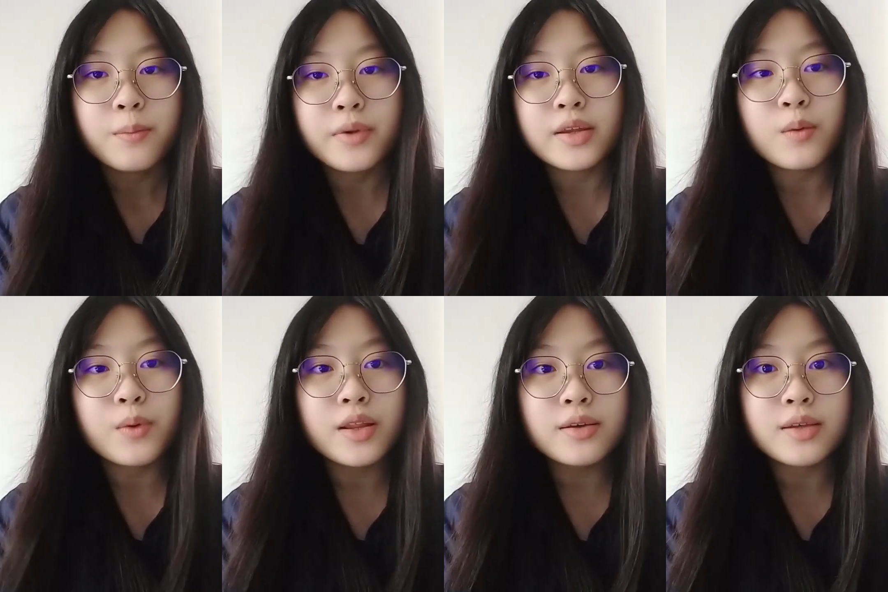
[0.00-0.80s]
may
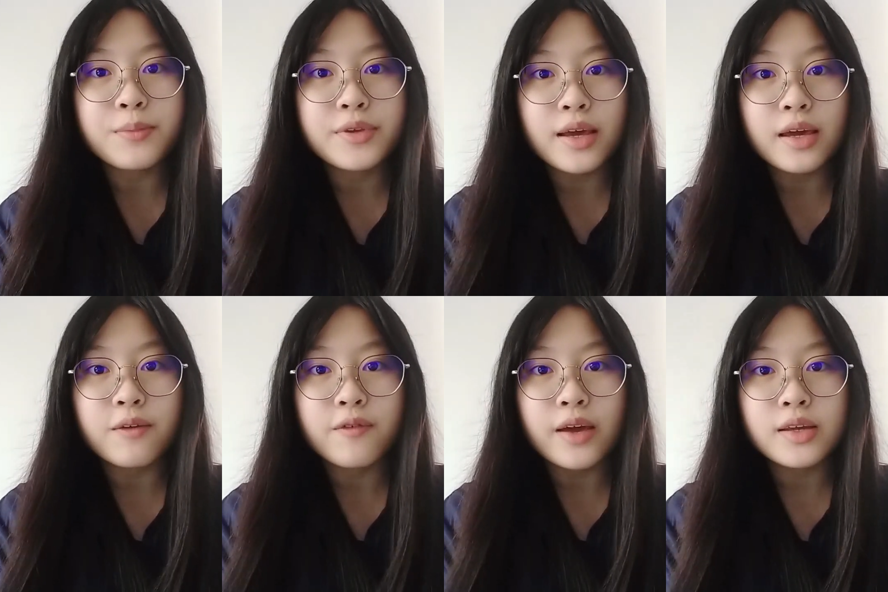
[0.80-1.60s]
develop some
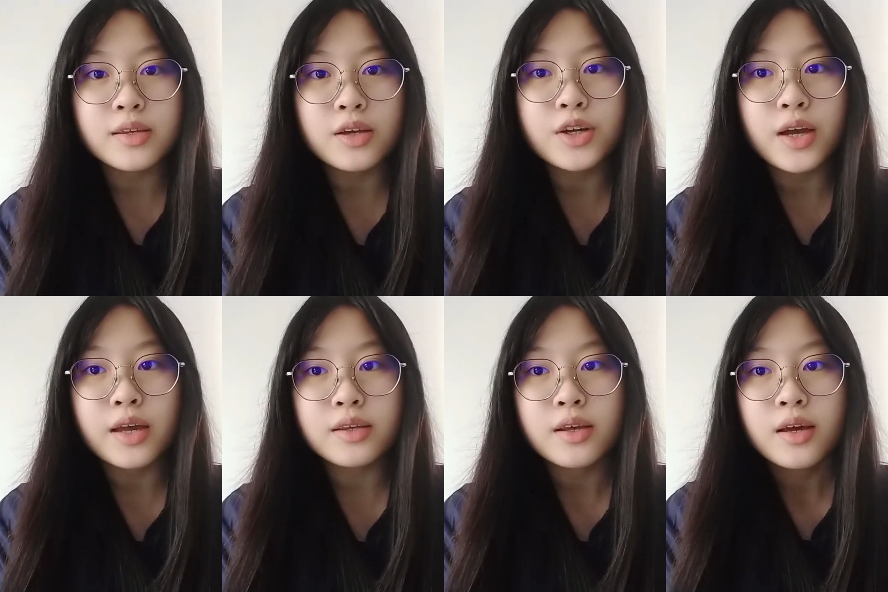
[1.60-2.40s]
side effects such
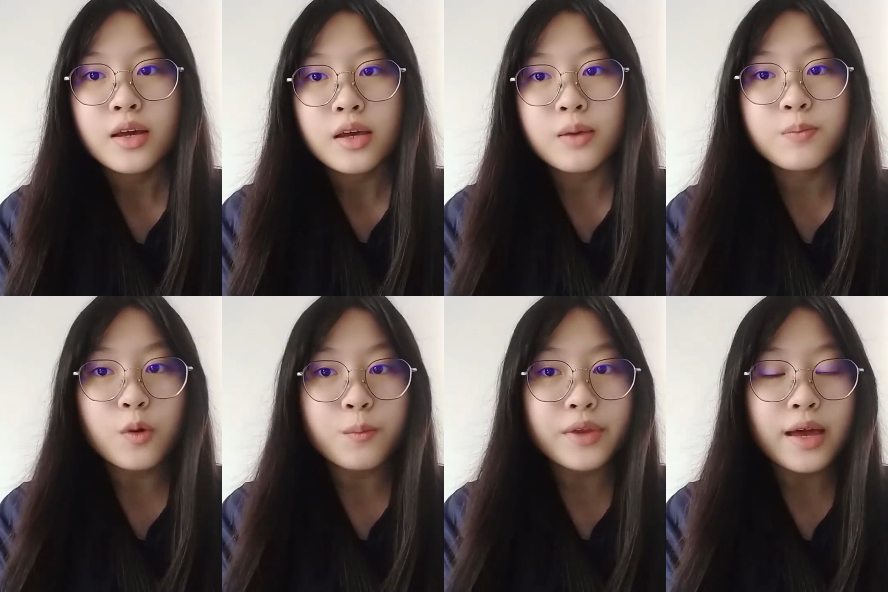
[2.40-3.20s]
as
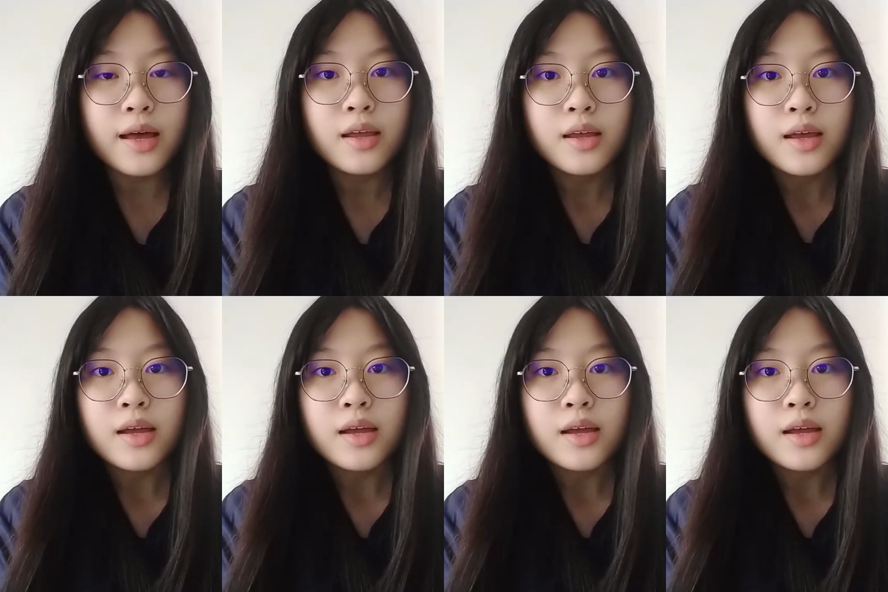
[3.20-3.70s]
insomnia,